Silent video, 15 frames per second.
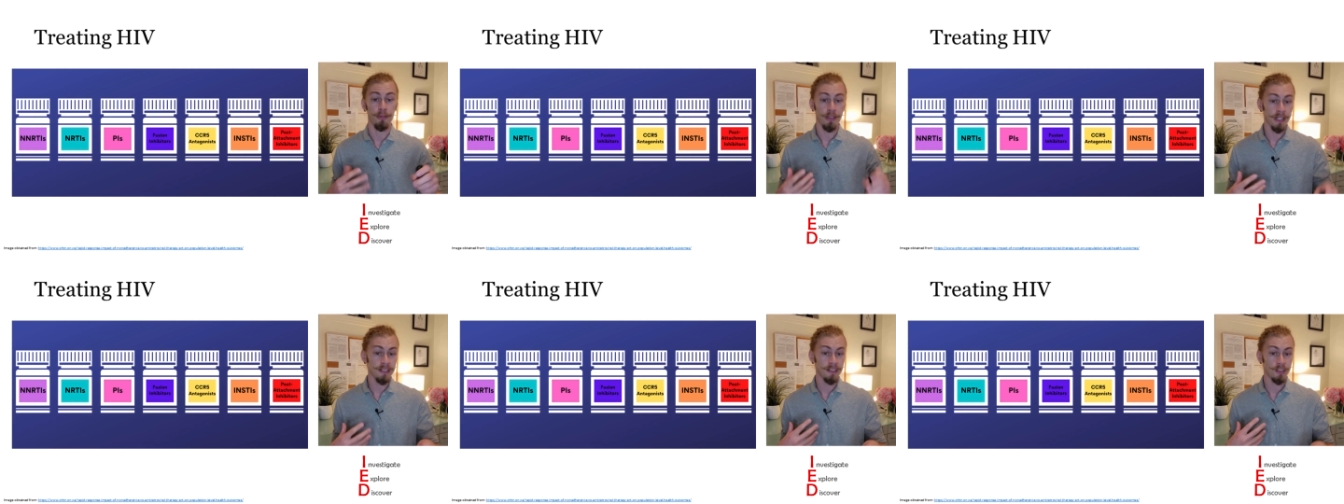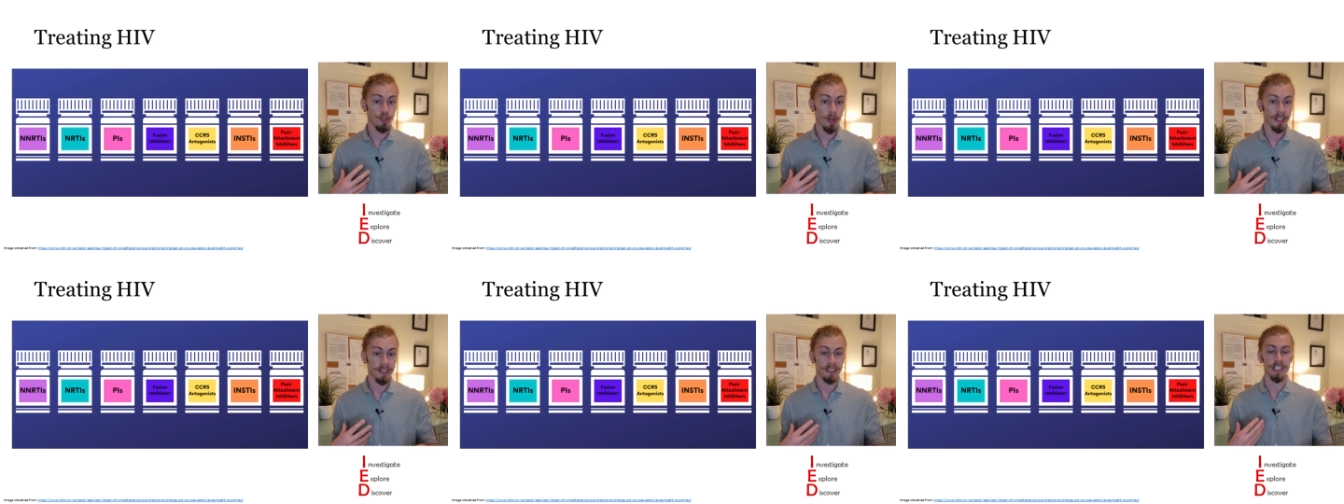These
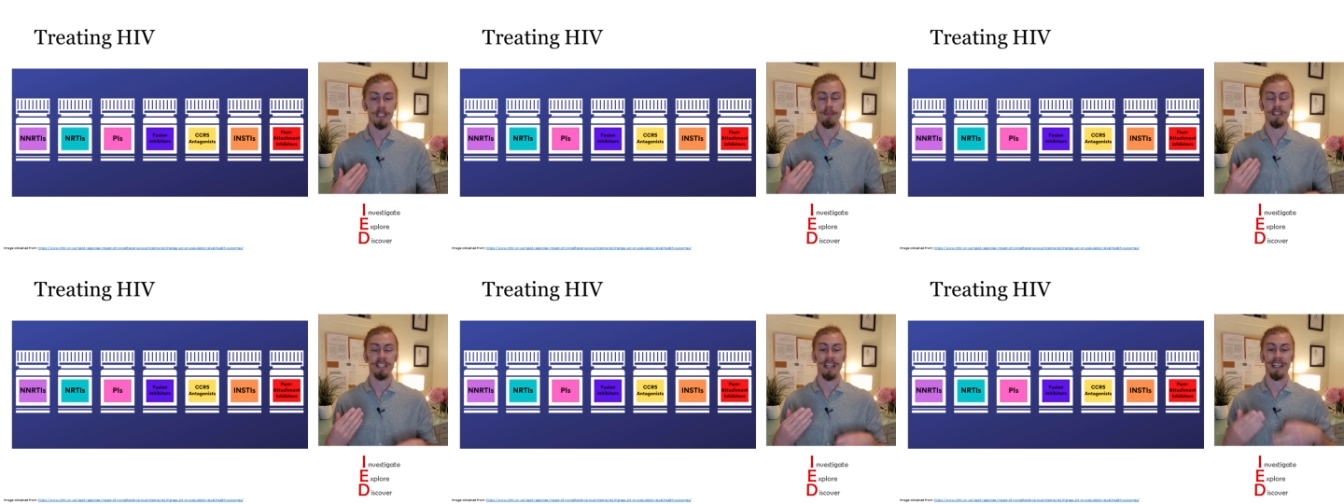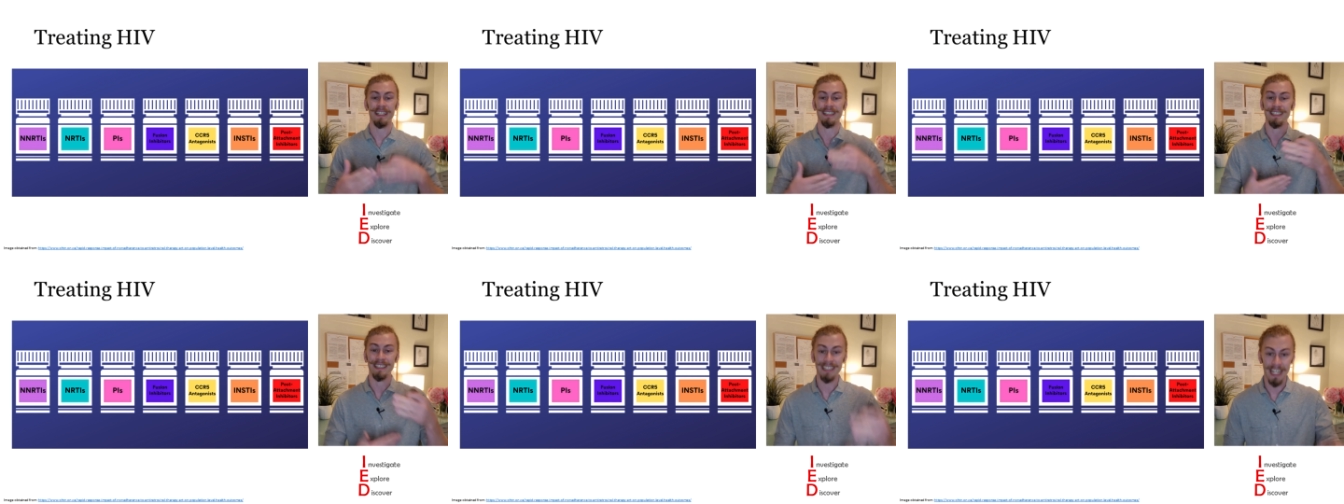drugs need to be
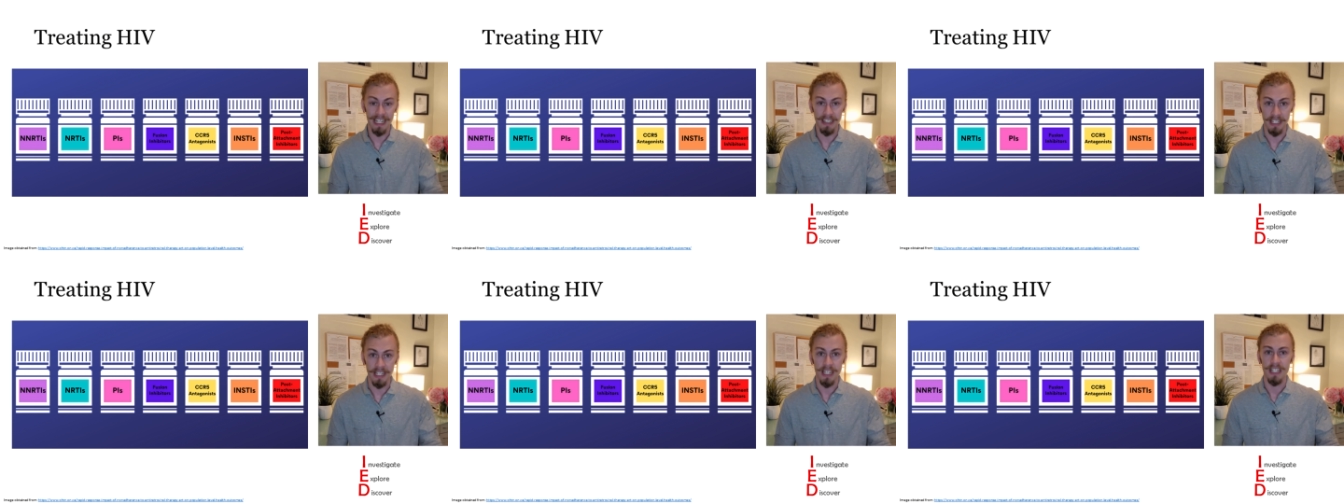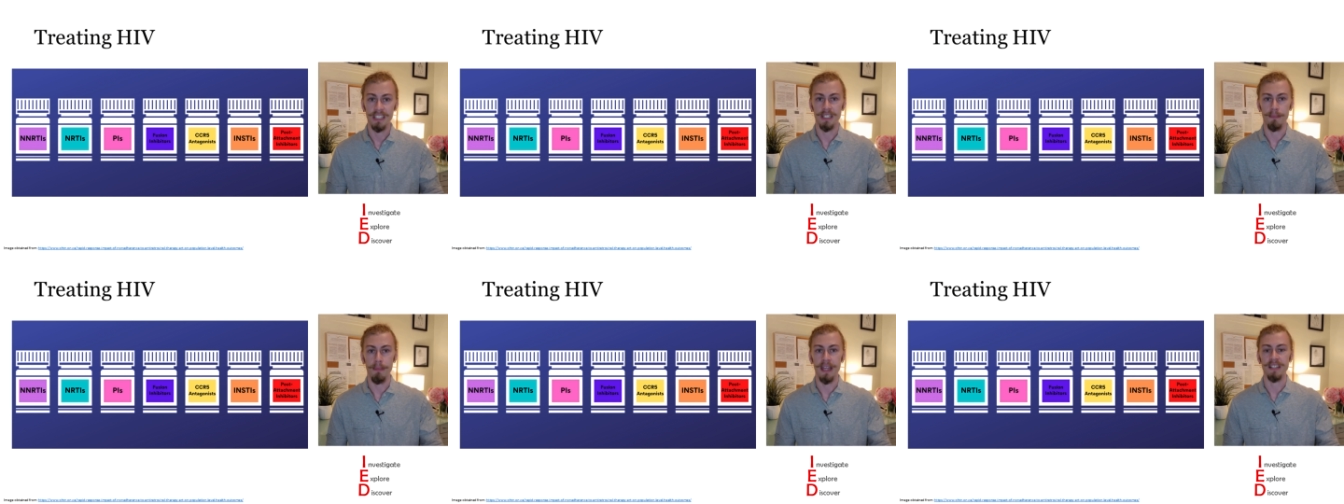taken daily
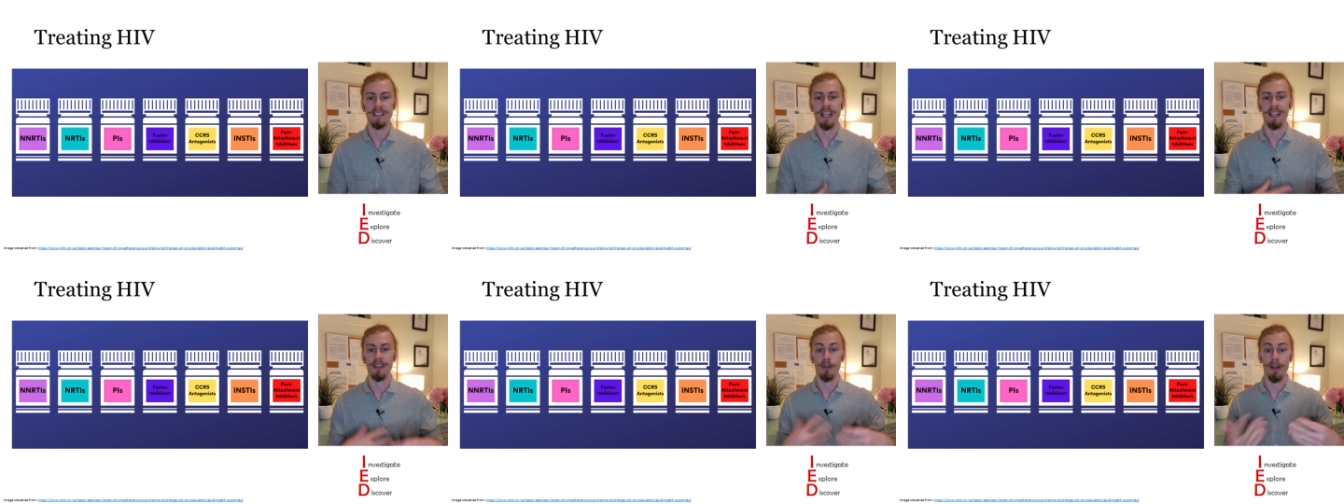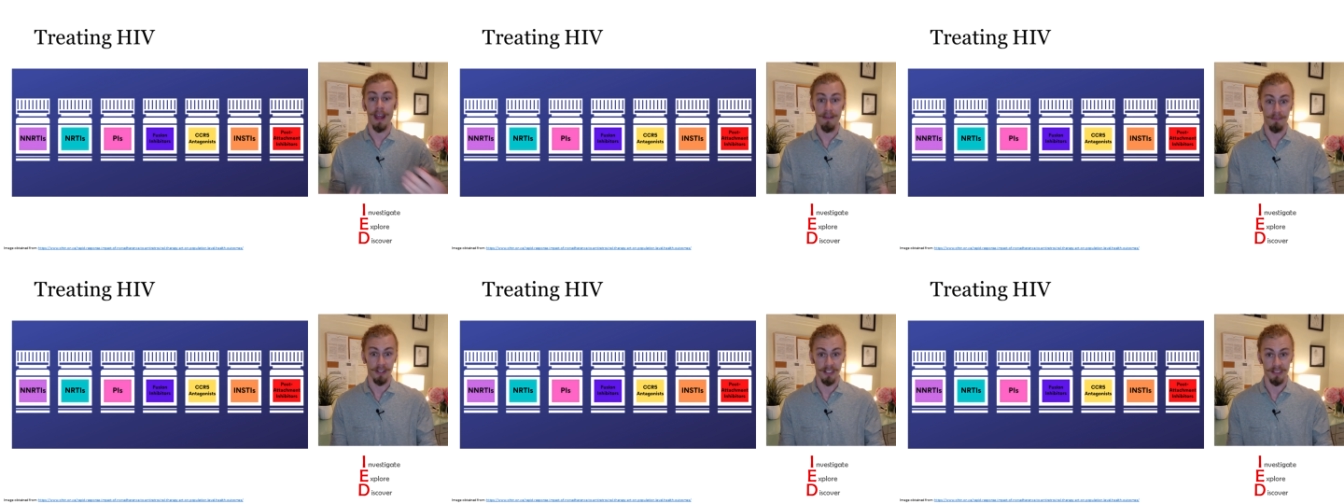to maintain their
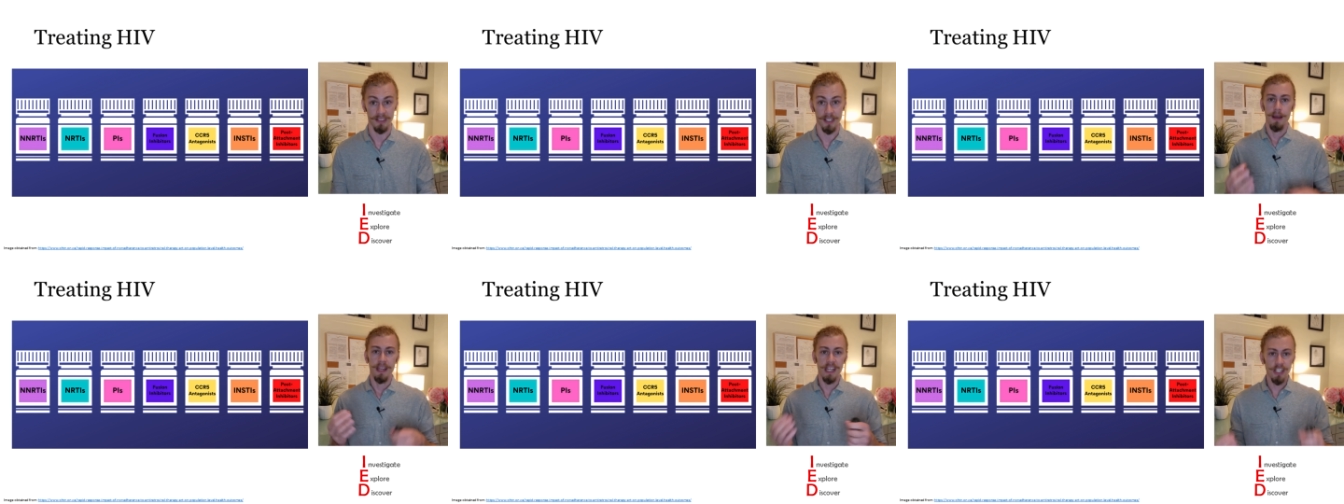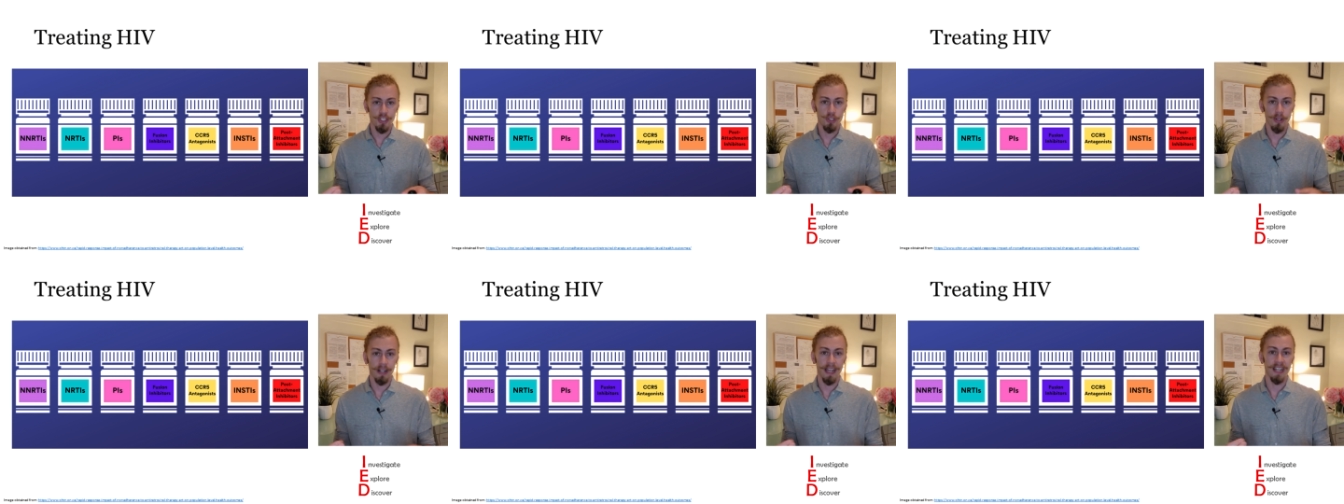efficacy. Each
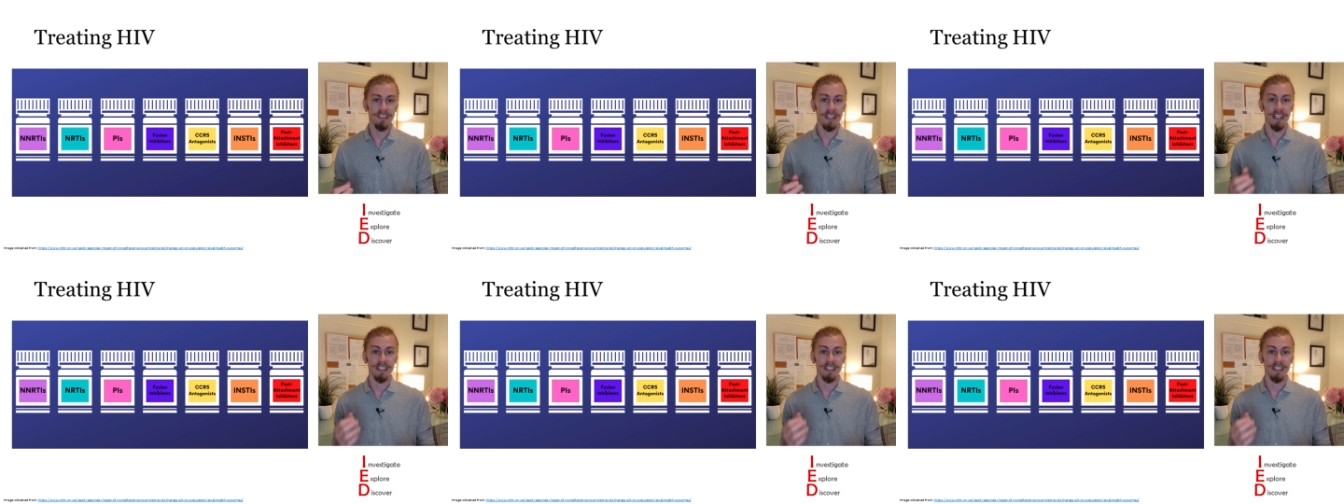drug has a